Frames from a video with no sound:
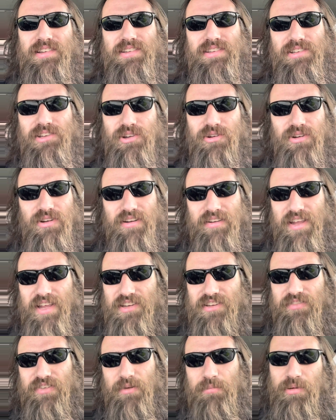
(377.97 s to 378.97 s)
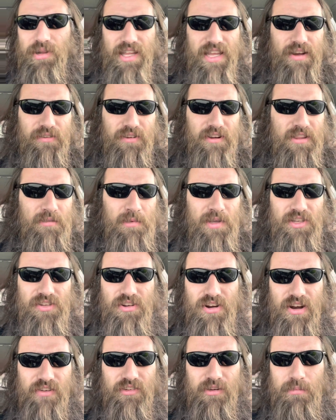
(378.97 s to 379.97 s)
So I guess if you play rhythm
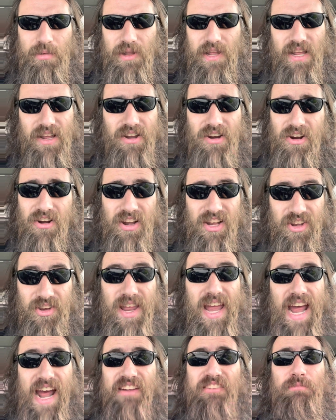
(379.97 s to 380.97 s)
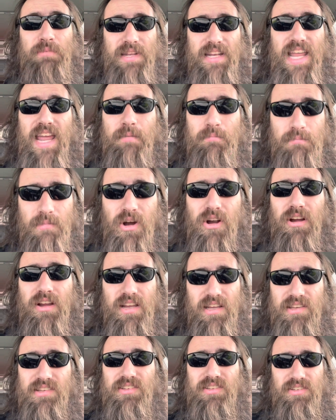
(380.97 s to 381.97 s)
guitar for Blind Guardian, you have to be named
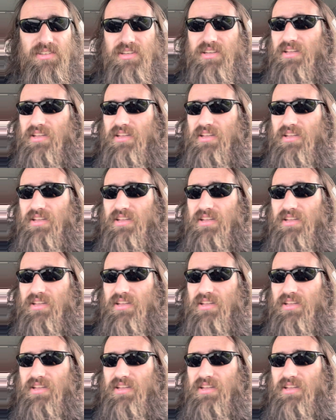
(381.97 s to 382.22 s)
Marcus.